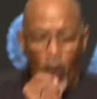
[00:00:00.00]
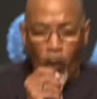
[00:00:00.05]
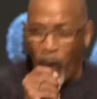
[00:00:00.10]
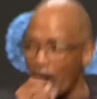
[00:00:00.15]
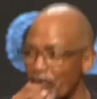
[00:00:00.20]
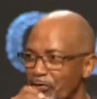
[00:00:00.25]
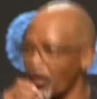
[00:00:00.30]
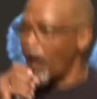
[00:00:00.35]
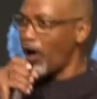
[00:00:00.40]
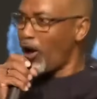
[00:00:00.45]

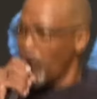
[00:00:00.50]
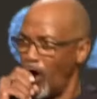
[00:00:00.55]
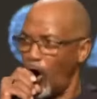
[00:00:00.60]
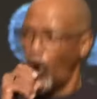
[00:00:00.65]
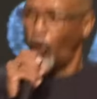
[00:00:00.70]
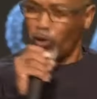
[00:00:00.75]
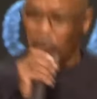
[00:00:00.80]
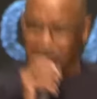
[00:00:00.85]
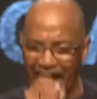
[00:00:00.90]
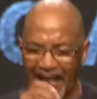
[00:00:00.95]
when the
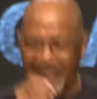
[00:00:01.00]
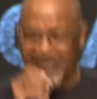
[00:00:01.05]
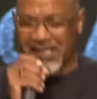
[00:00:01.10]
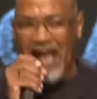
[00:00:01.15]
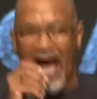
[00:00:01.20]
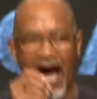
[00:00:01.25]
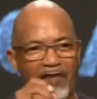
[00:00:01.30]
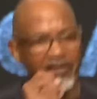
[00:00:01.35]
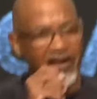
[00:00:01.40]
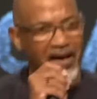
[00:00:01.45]
load gets
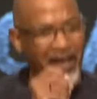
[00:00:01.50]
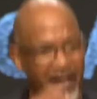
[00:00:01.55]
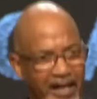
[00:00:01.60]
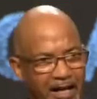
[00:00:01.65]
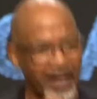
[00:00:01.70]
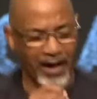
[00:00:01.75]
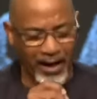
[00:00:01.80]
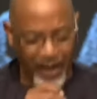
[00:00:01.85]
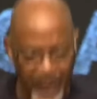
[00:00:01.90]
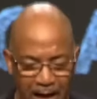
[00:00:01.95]
heavy.
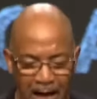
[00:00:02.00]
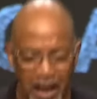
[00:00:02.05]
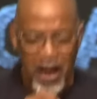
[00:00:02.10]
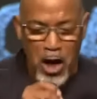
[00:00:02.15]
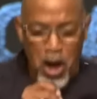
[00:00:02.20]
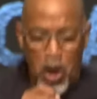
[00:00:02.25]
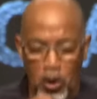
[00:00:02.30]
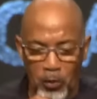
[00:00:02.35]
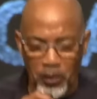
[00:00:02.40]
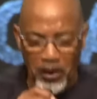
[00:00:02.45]

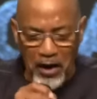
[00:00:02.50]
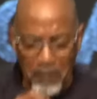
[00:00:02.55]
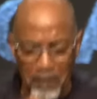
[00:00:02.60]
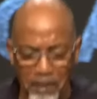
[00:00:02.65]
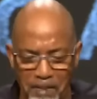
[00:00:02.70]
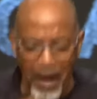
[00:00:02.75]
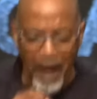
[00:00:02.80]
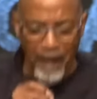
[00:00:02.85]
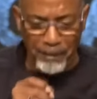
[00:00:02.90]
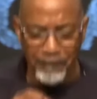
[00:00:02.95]

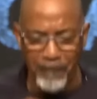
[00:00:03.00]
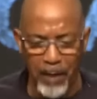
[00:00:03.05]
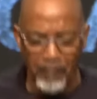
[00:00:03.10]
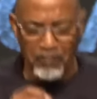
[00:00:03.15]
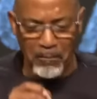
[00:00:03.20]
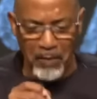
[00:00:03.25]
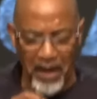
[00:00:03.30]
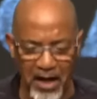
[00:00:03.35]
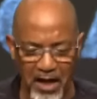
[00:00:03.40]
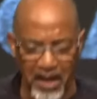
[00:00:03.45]
Remember
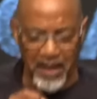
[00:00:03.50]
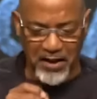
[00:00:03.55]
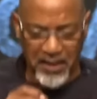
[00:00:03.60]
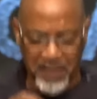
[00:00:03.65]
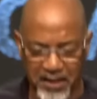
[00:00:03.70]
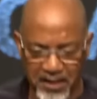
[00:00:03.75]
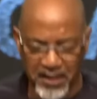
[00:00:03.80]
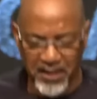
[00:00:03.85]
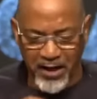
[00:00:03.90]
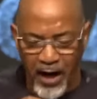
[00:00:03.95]
me
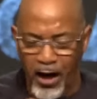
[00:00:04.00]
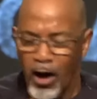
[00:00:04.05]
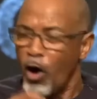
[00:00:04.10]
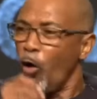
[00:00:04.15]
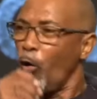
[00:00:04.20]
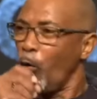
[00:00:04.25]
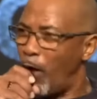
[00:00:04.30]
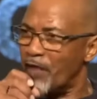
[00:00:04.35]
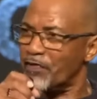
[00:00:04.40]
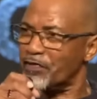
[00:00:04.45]

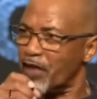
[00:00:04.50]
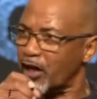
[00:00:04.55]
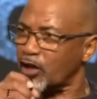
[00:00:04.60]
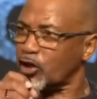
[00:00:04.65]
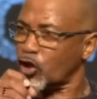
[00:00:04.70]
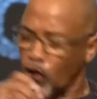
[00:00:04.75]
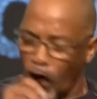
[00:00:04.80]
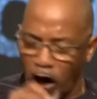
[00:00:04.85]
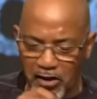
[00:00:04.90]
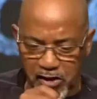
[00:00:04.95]
when the
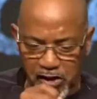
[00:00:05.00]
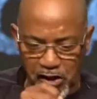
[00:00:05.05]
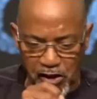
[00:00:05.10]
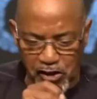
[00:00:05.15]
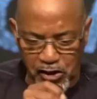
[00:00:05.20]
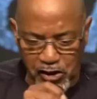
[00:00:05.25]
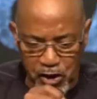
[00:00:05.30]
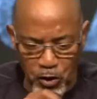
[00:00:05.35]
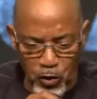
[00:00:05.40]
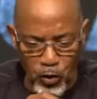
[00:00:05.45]
cross
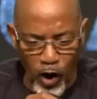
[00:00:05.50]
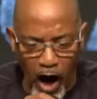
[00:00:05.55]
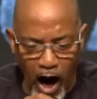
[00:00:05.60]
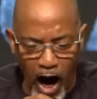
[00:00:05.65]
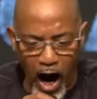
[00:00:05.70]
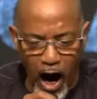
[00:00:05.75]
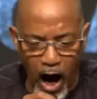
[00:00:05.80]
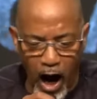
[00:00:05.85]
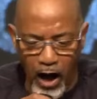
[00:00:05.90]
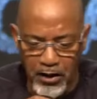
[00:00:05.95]
is too
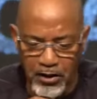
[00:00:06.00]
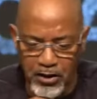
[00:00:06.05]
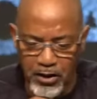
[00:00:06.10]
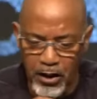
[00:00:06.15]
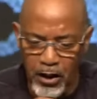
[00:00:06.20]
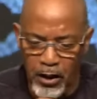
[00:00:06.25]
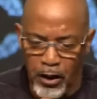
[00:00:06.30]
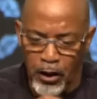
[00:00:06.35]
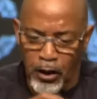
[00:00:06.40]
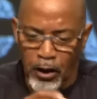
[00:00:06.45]
hard.
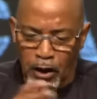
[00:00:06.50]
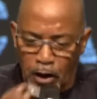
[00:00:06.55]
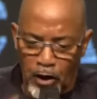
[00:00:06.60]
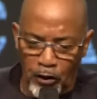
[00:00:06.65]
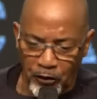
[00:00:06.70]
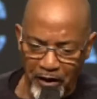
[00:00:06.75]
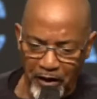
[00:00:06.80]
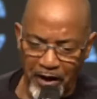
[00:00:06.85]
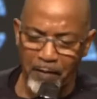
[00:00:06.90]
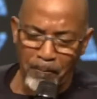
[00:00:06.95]

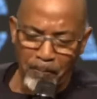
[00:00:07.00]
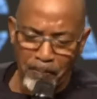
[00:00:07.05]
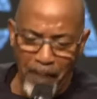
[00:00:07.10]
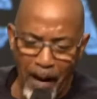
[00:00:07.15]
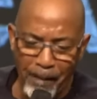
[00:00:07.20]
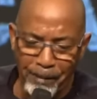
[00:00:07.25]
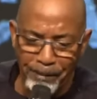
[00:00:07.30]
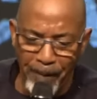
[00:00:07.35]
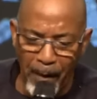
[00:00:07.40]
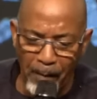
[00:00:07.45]

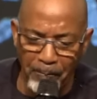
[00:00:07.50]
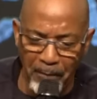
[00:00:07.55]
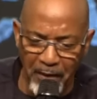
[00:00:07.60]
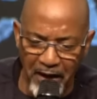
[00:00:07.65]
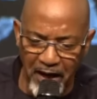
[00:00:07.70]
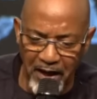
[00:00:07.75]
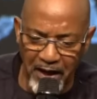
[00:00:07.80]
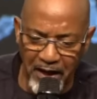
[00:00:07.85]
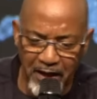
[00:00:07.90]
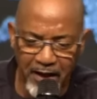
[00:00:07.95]
Remember
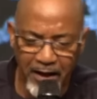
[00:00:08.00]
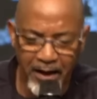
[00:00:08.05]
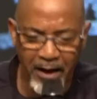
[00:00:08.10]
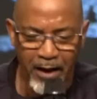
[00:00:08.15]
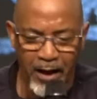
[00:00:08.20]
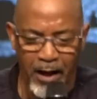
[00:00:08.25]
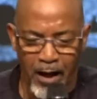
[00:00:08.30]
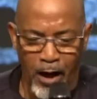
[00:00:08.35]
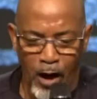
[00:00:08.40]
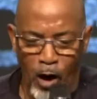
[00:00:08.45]
me
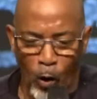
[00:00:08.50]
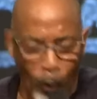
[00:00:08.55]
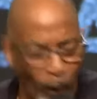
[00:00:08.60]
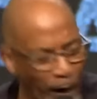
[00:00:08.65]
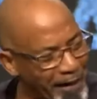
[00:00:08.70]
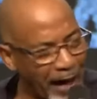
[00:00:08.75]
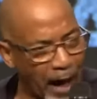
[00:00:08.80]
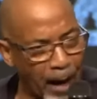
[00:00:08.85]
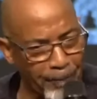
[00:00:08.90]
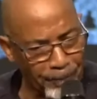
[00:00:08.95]

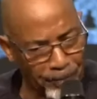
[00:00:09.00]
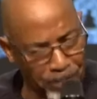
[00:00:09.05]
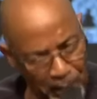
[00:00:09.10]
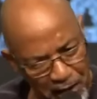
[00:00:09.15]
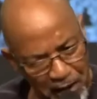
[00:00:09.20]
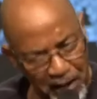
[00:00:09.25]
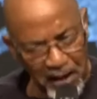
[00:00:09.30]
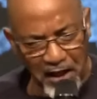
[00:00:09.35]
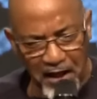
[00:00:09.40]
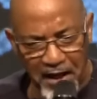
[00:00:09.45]
when I'm
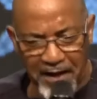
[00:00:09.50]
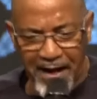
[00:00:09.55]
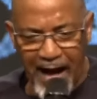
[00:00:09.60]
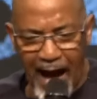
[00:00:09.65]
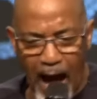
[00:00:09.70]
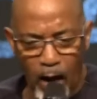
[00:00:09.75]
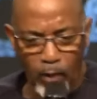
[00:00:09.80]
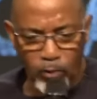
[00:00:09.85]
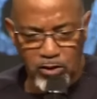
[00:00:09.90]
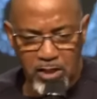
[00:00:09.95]
bleeding
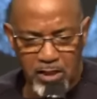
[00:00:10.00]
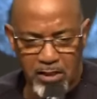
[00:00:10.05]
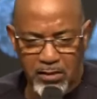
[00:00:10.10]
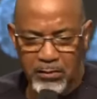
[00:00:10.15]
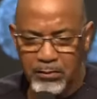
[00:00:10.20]
out.